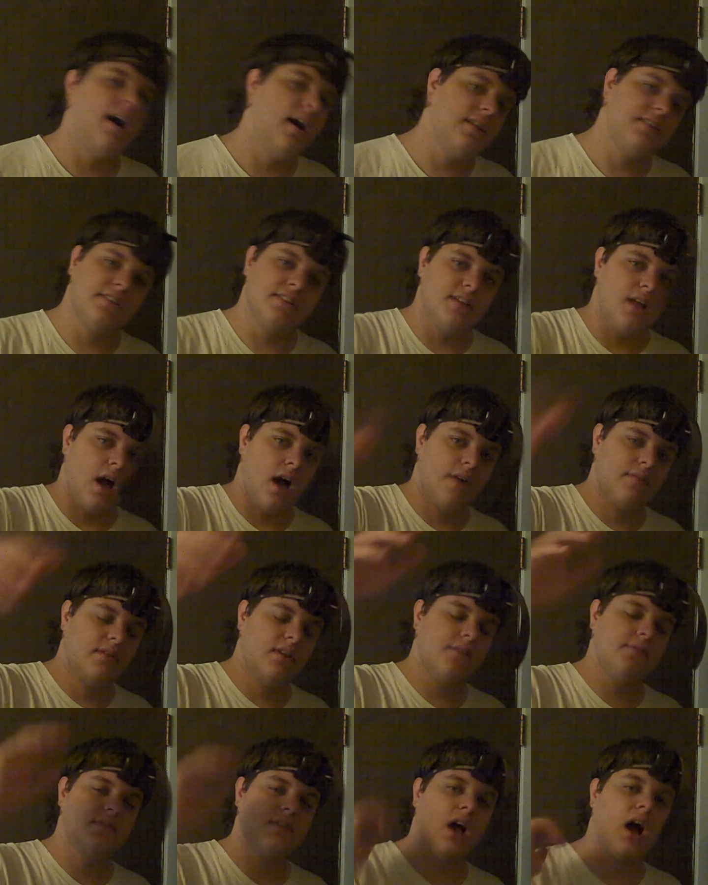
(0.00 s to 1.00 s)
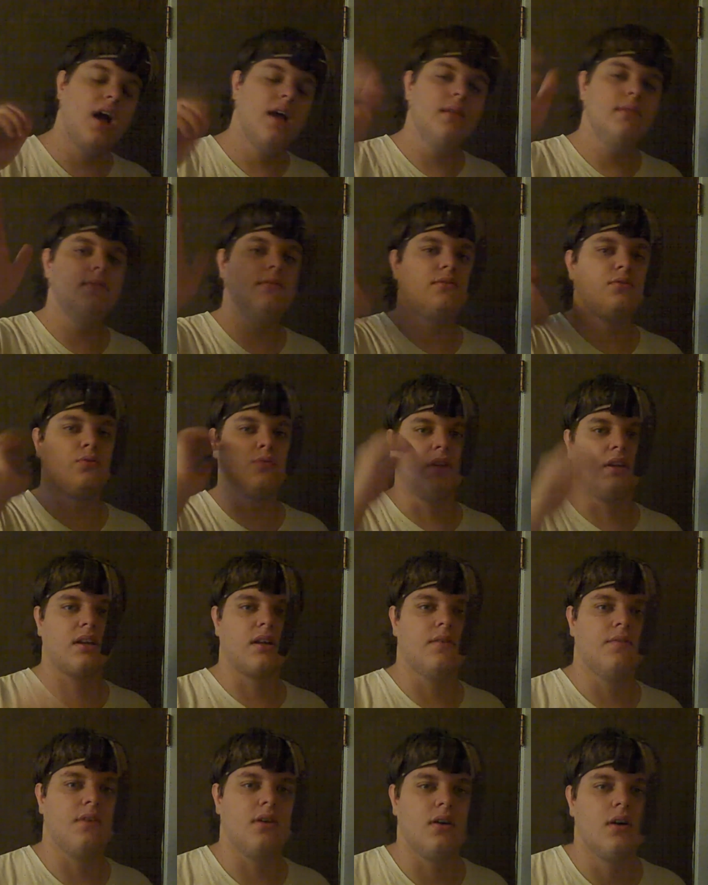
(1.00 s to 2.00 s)
I didn't have enough time to think
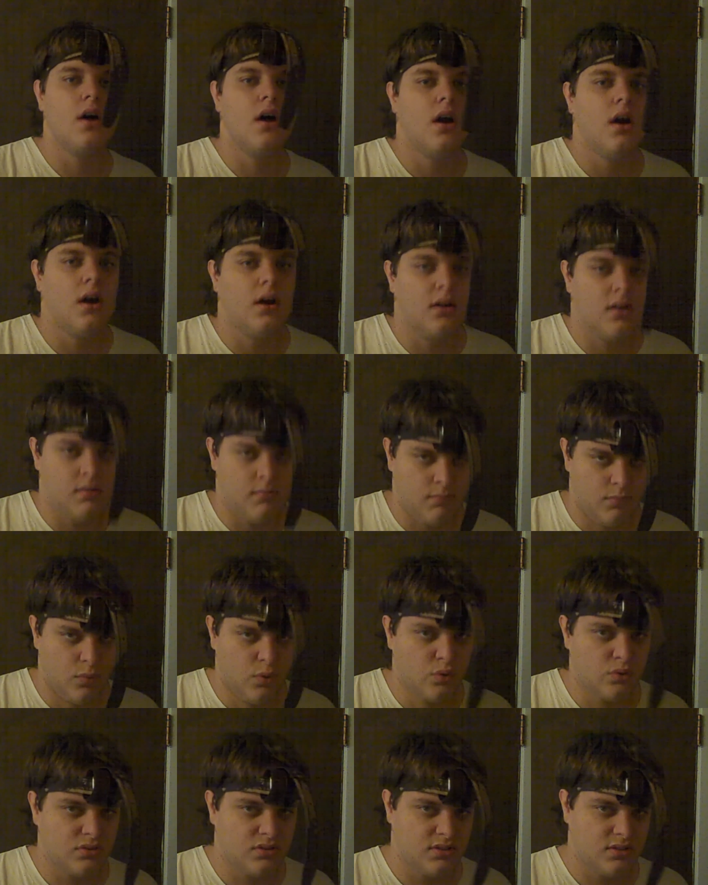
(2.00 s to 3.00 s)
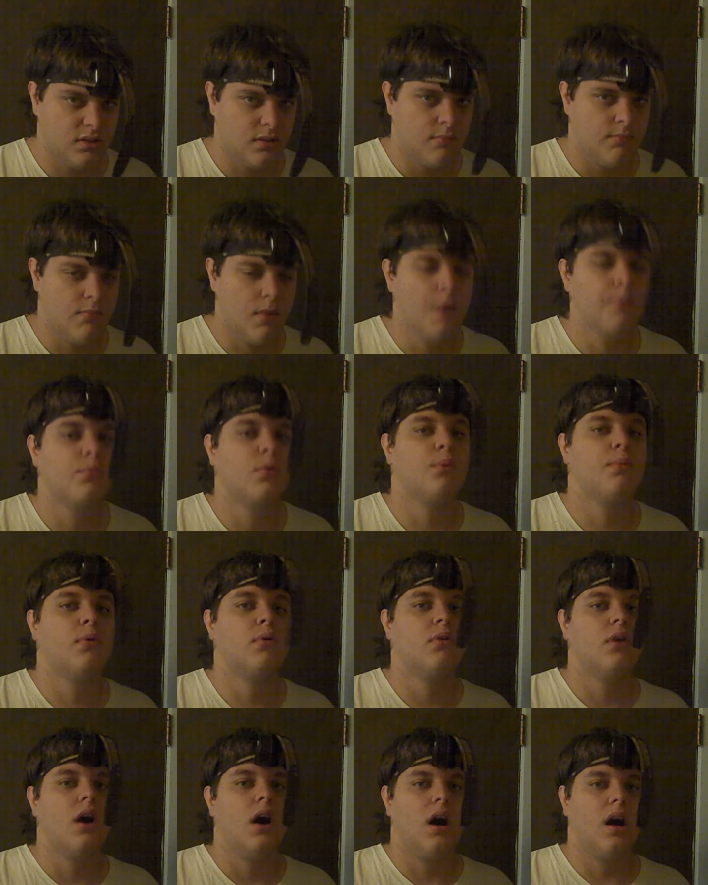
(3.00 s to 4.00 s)
of a most
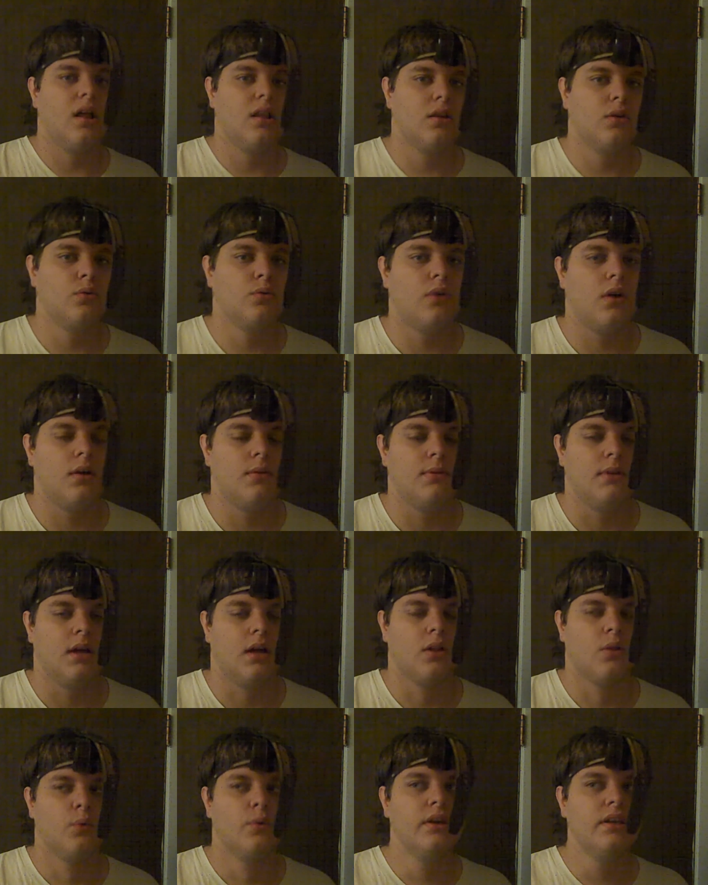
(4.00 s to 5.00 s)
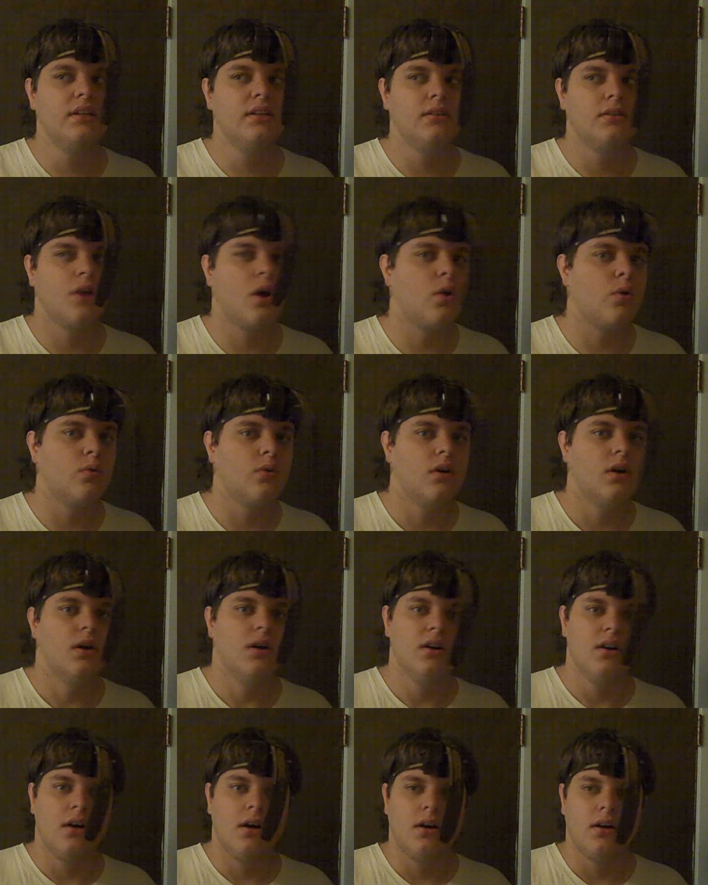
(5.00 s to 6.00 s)
memorable
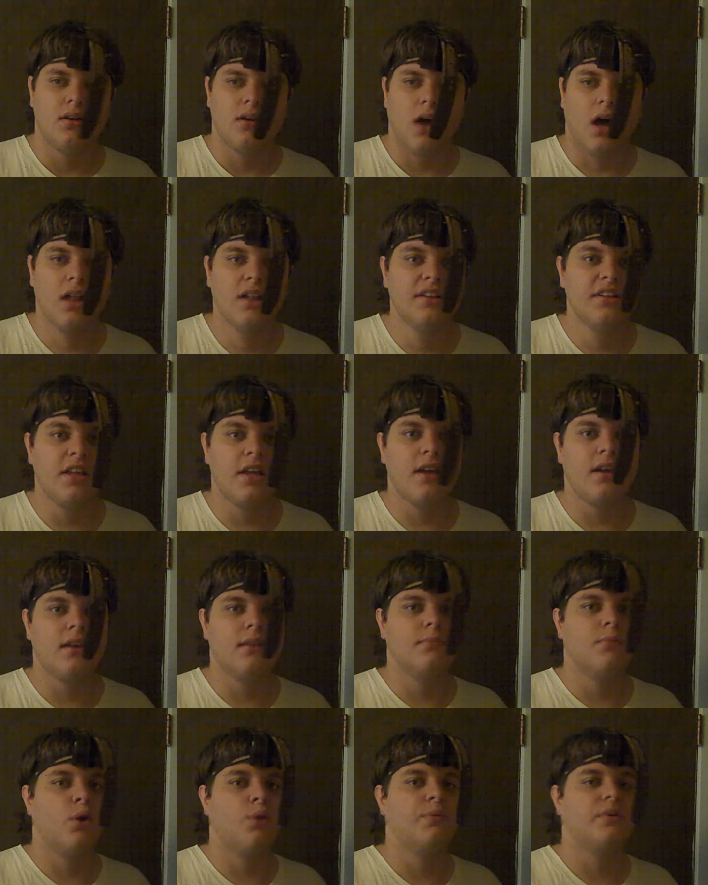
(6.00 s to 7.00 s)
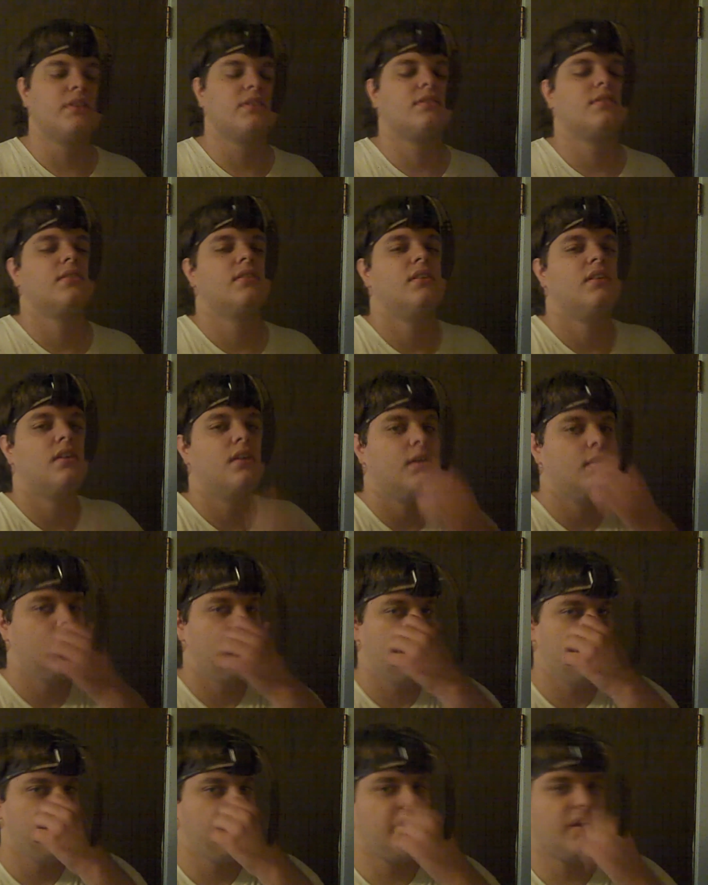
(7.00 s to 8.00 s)
holiday moment.
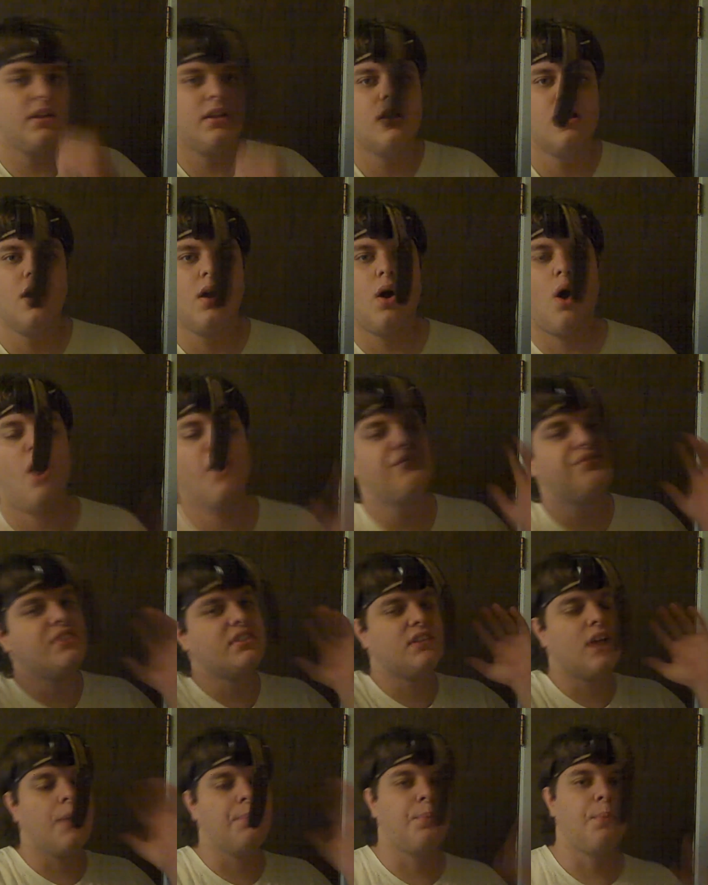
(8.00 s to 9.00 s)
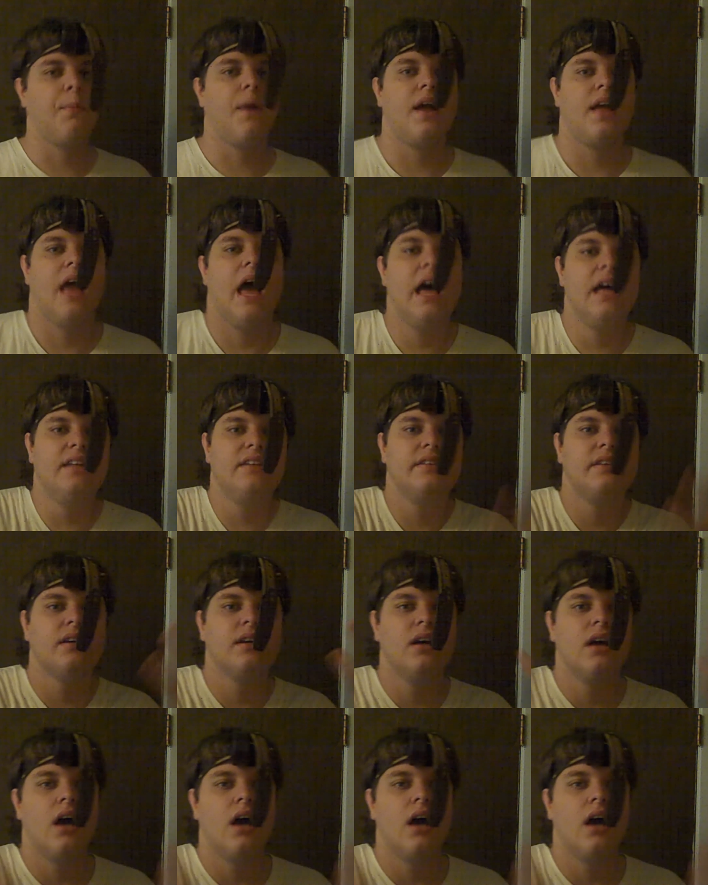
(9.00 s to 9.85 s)
But off the top of my head,